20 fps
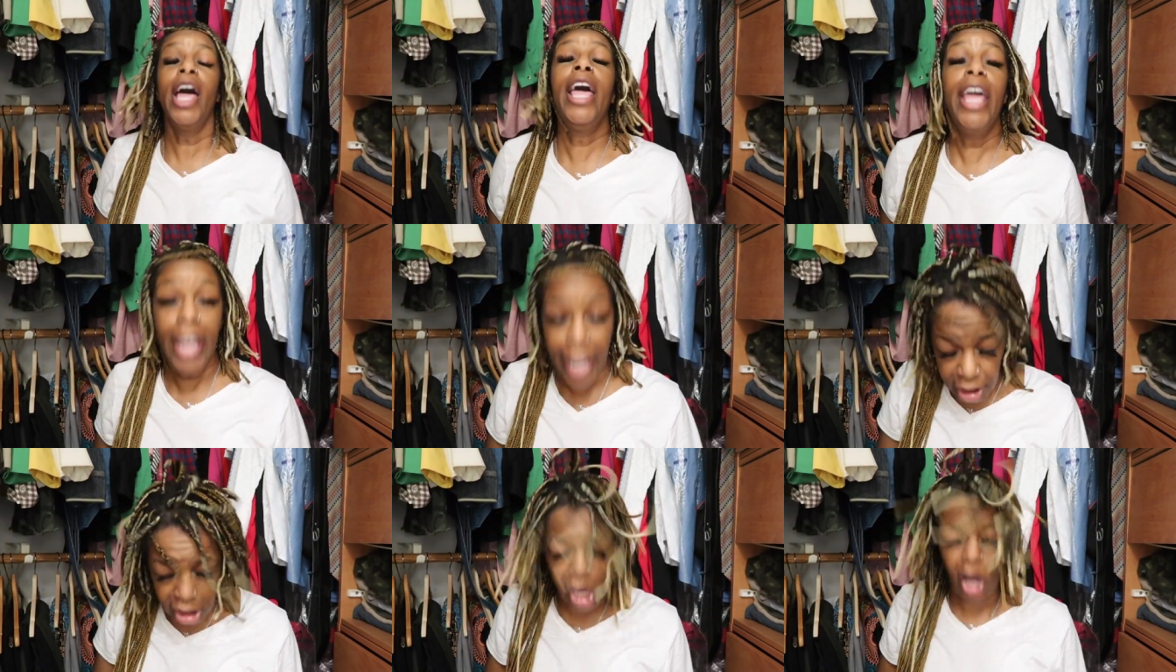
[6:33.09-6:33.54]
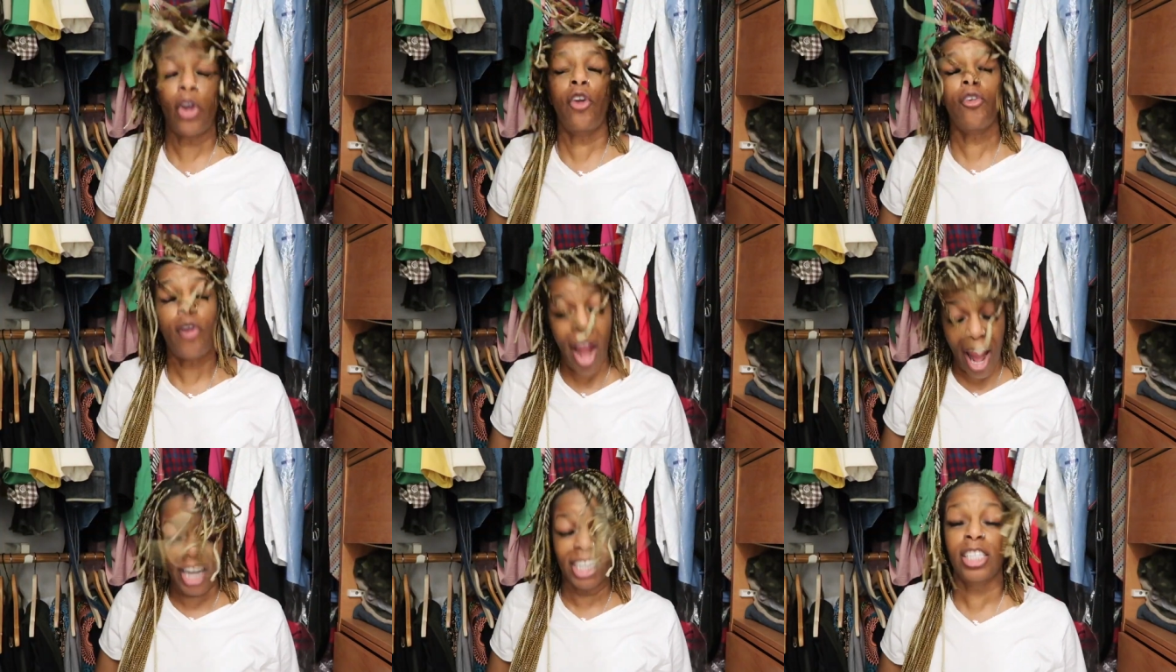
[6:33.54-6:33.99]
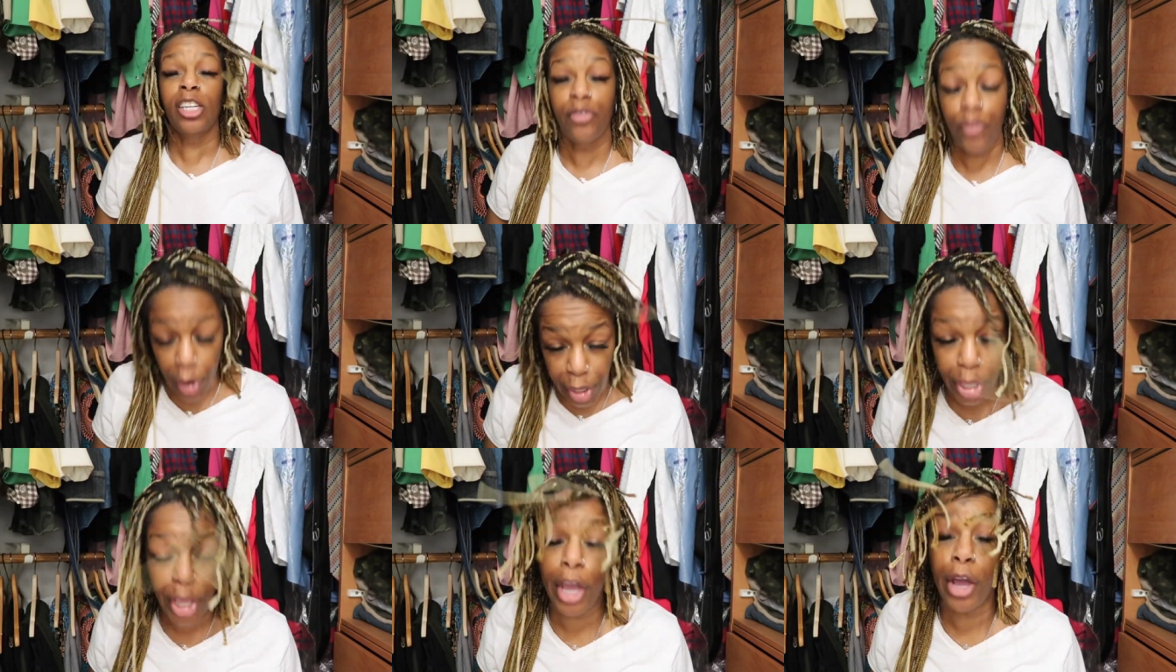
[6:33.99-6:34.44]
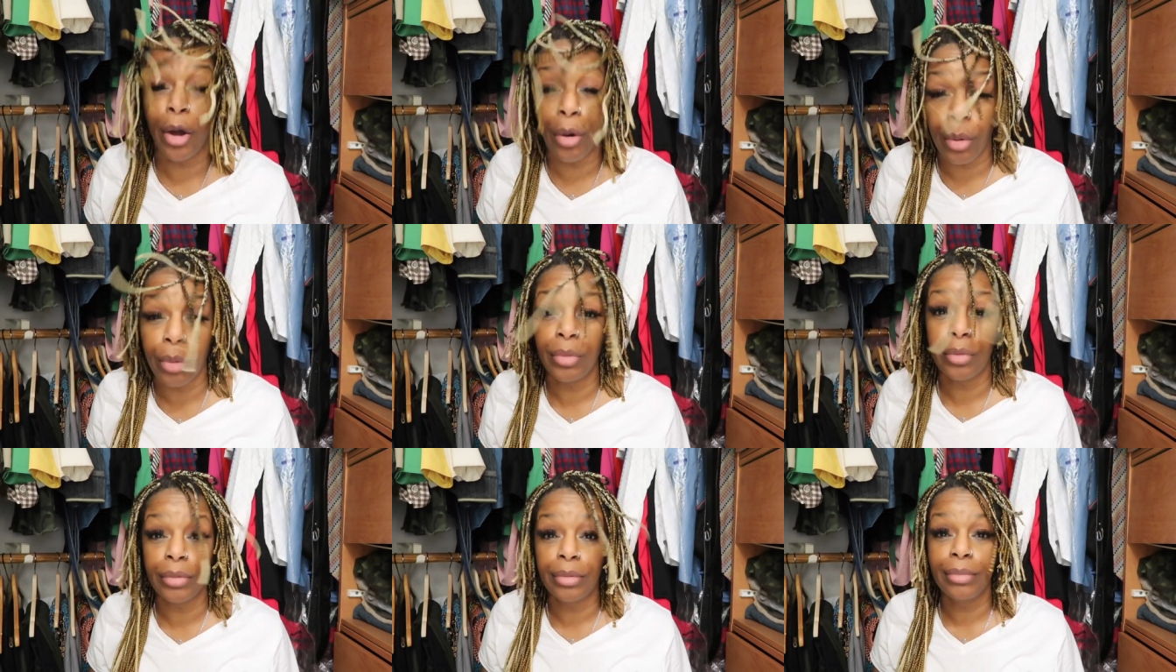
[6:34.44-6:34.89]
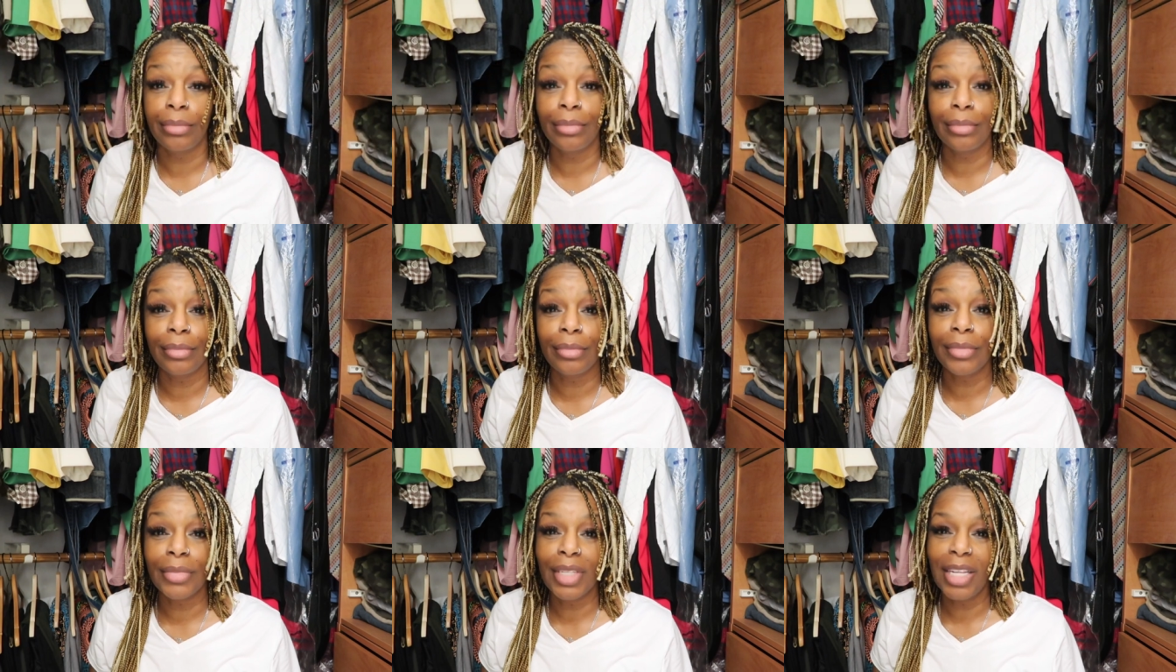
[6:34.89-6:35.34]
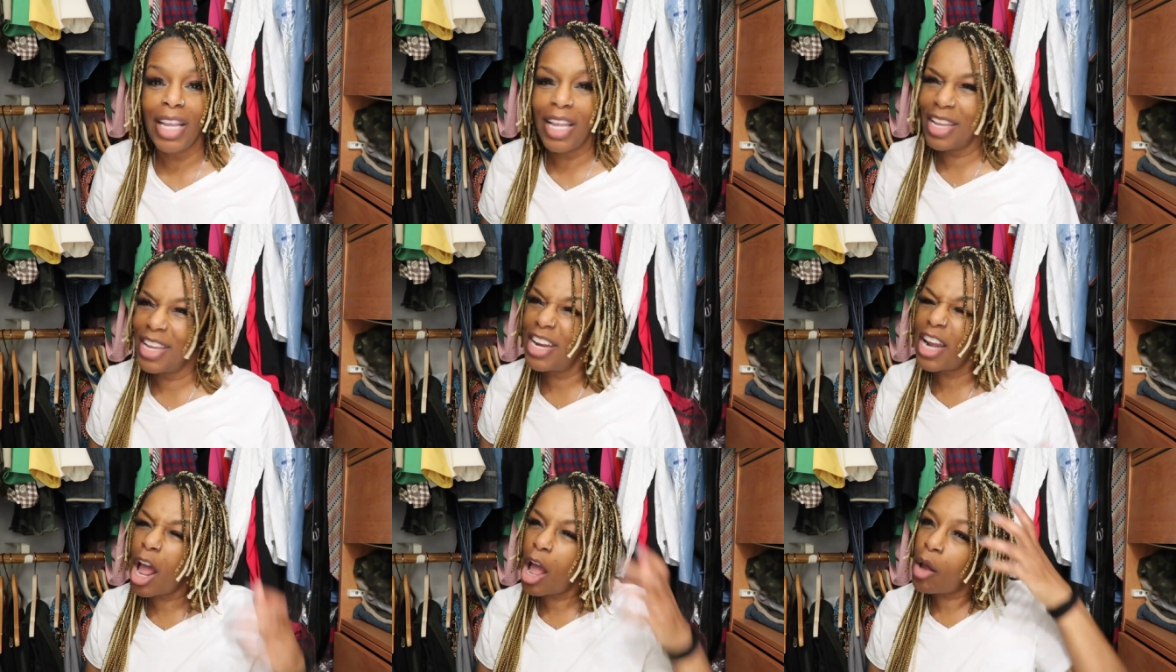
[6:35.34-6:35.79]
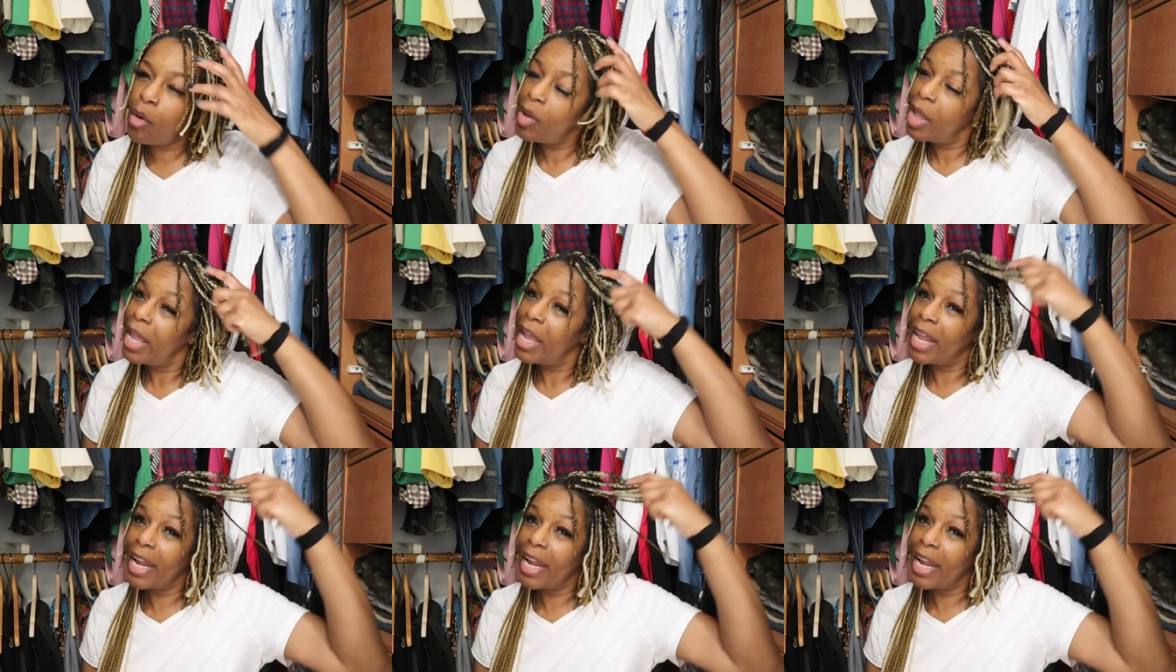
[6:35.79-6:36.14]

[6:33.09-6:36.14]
Here's a crash for you. You know?